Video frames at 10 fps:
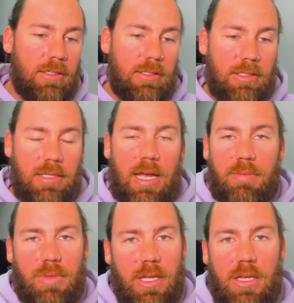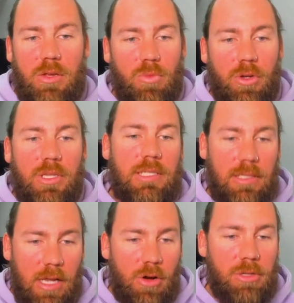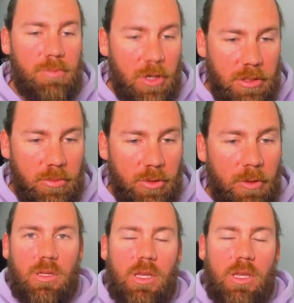is the same thing. You want this as low as possible.